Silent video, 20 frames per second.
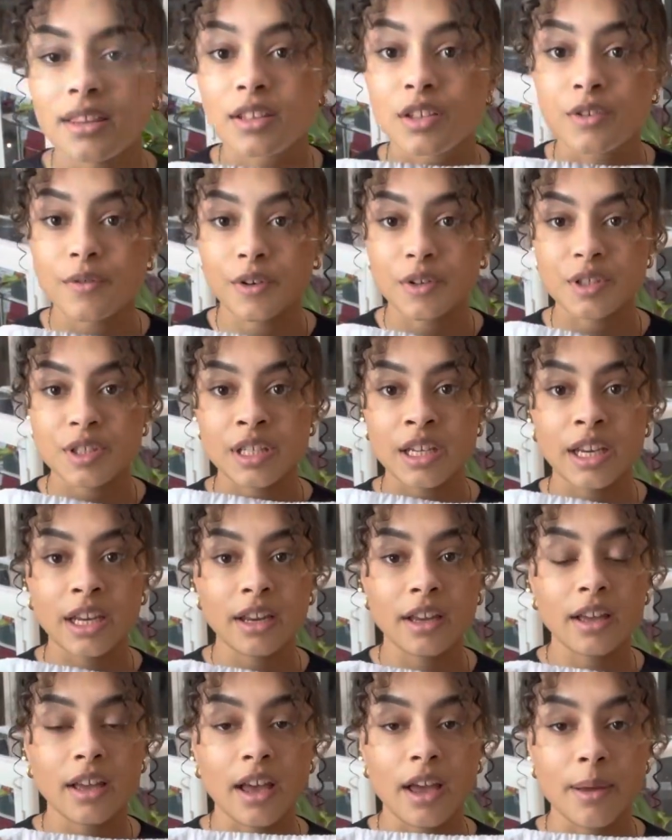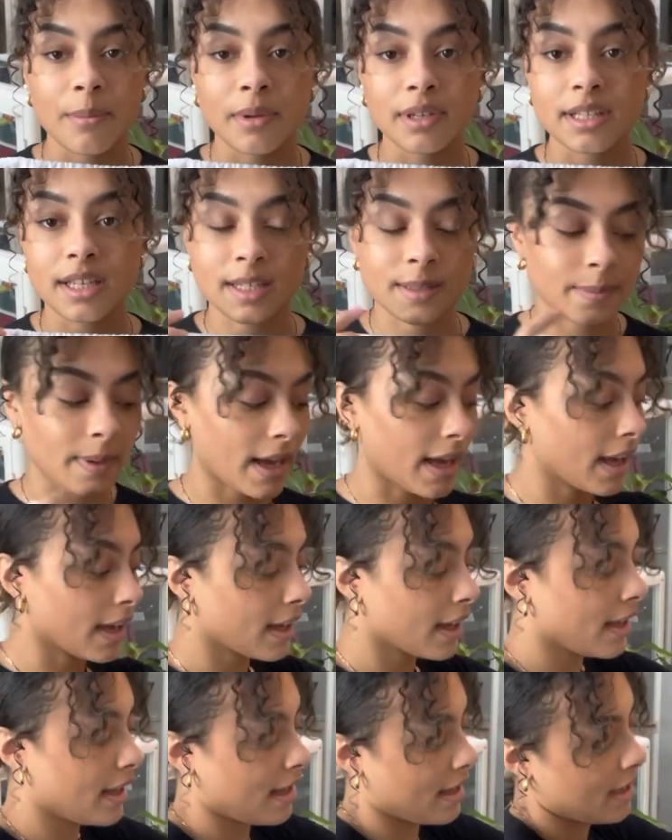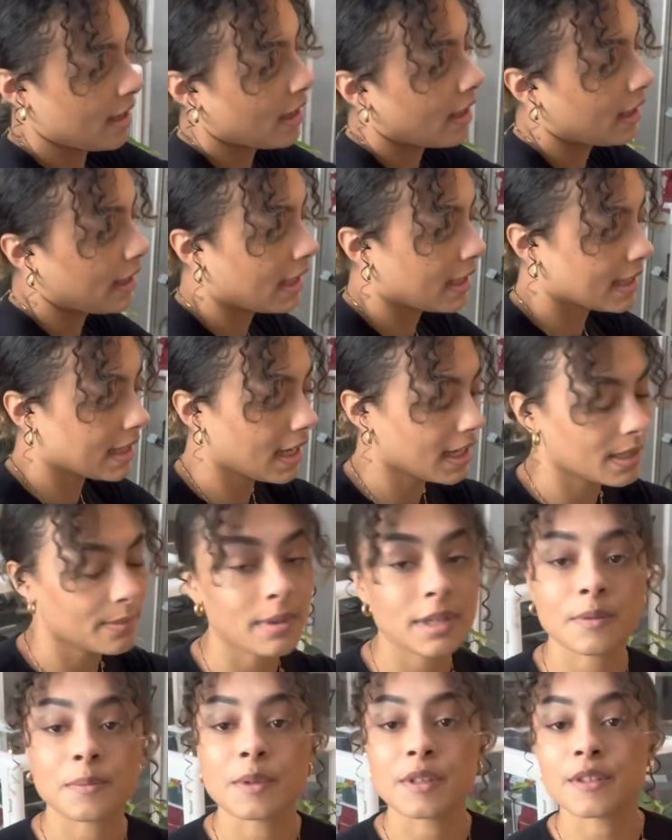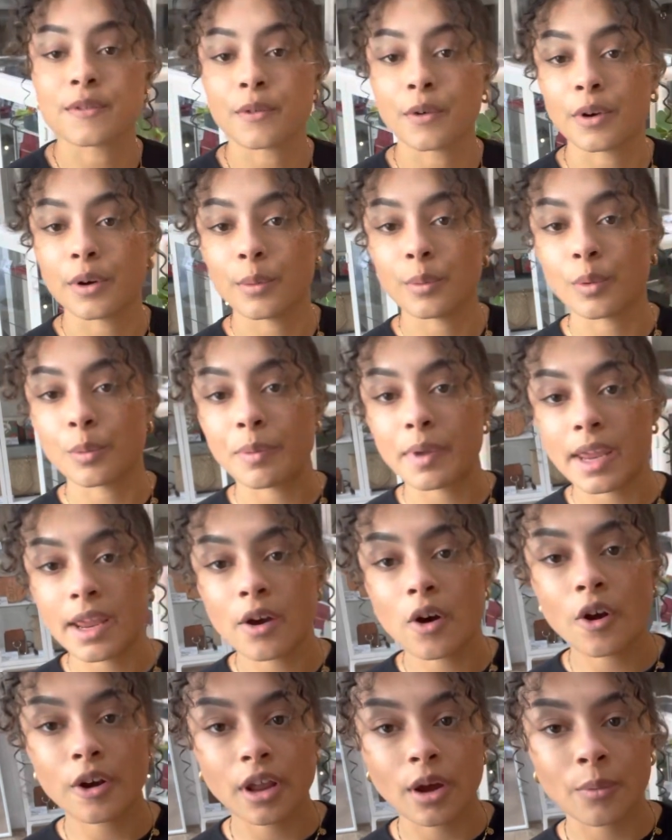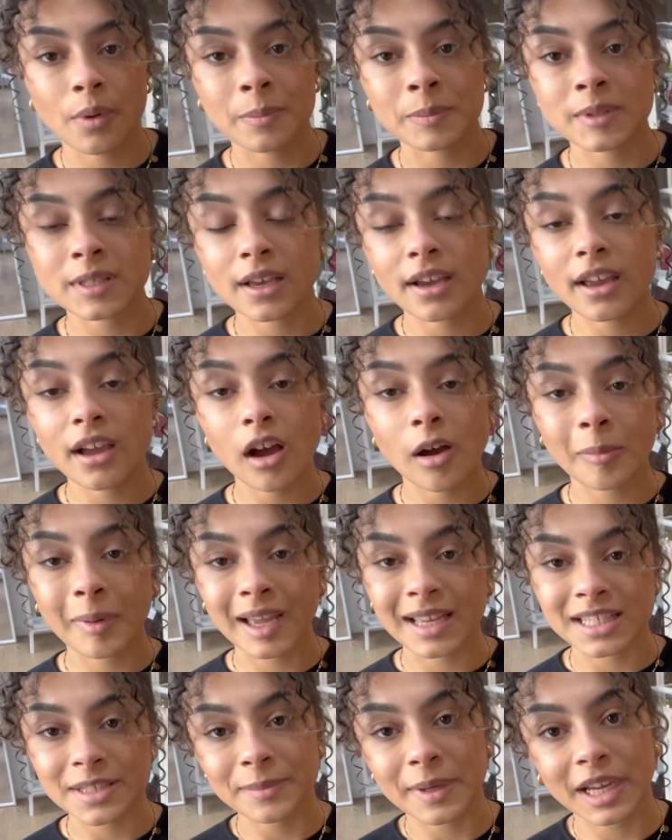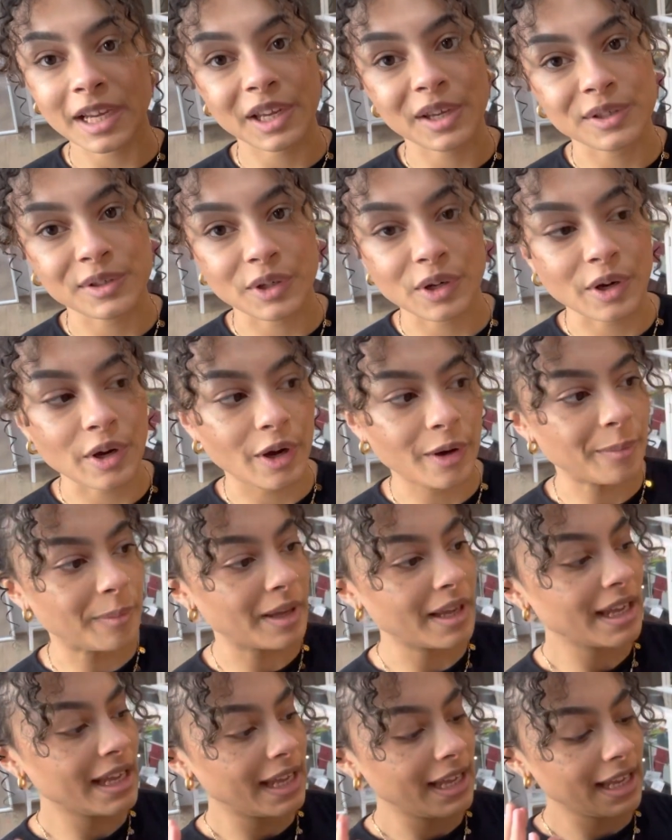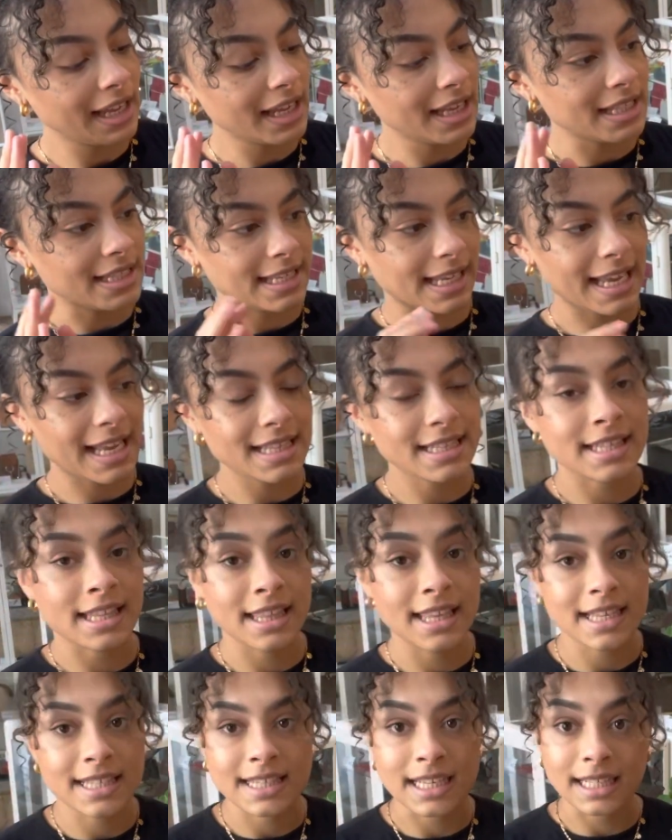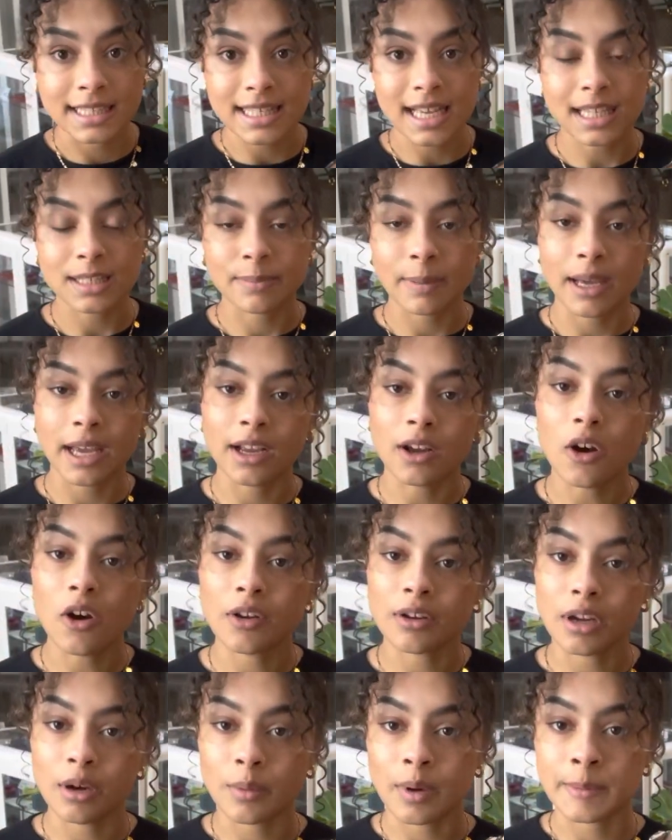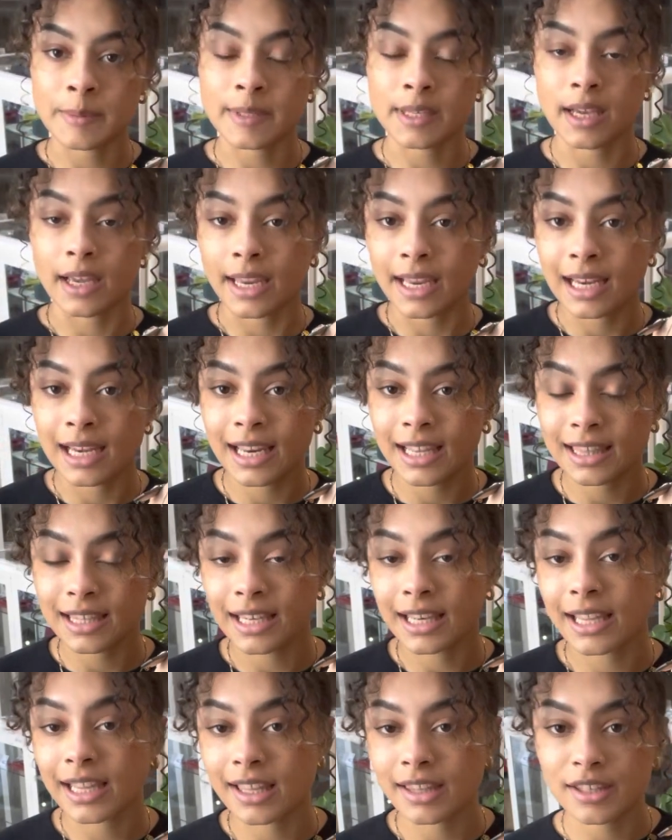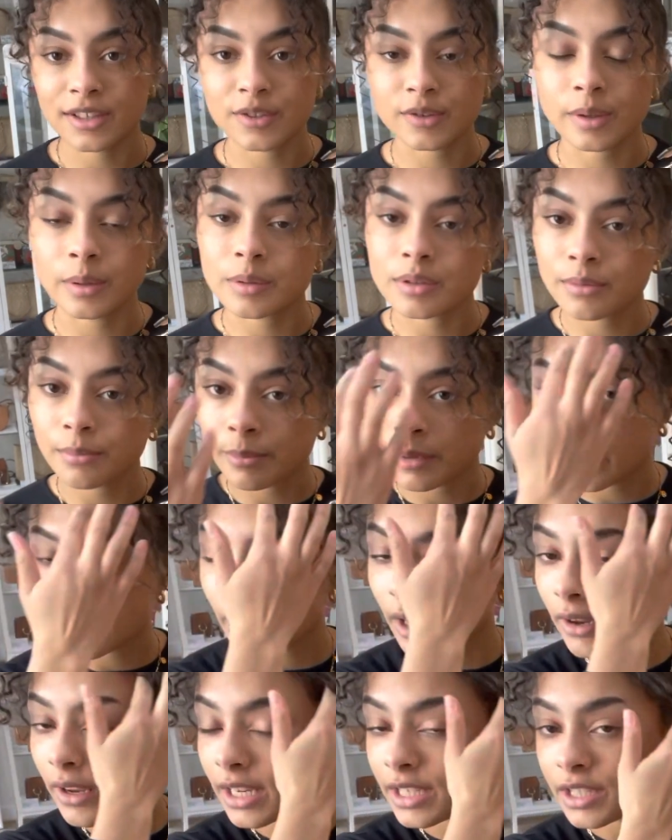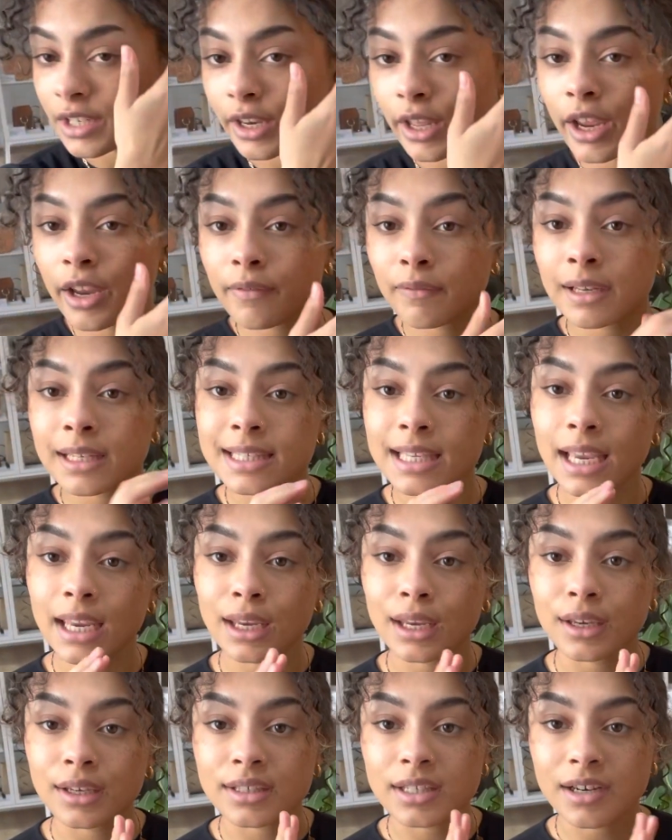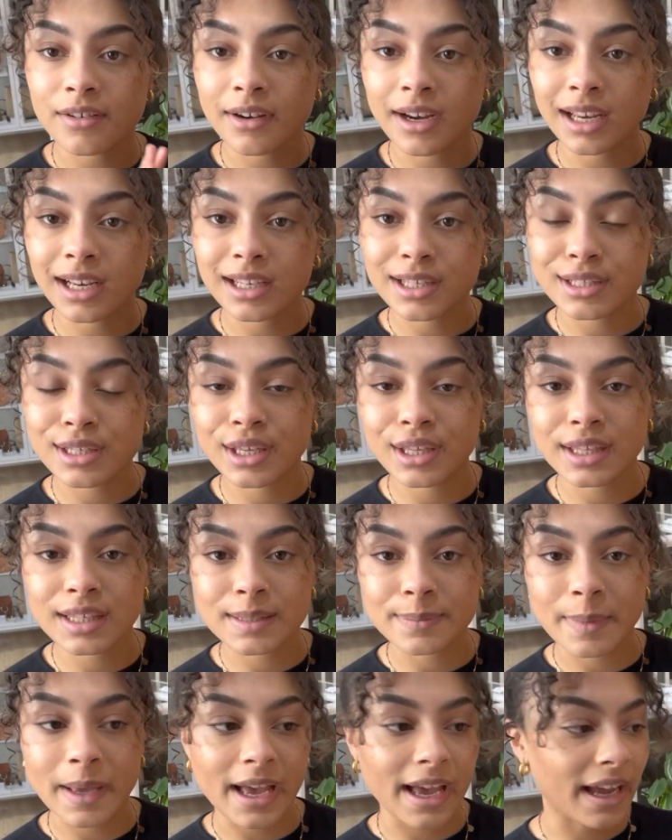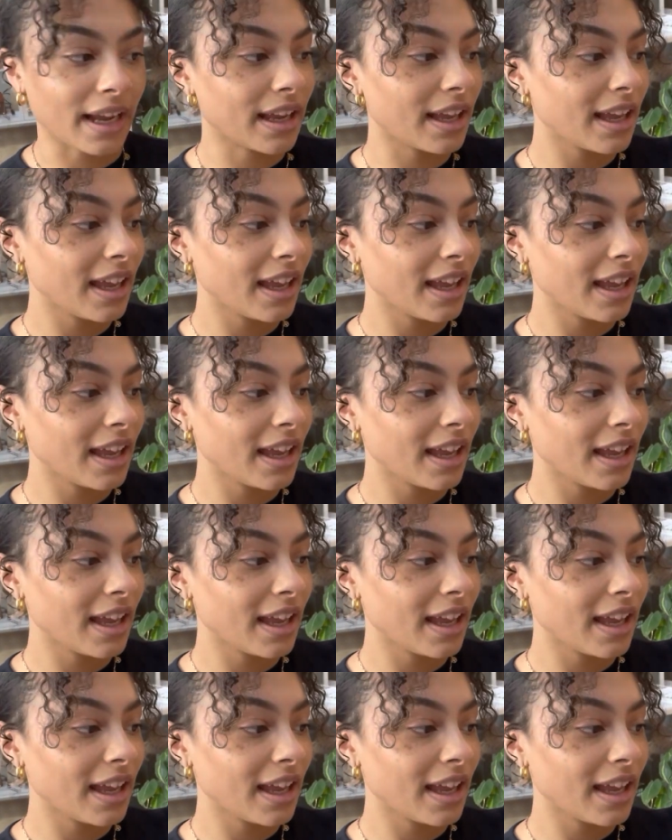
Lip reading: Givenchy dust bag, and the exact measurements for it will be on our website, armcandybagco.com. To get to this exact bag on our website, click the link in the description below. It should hopefully take you directly to this bag.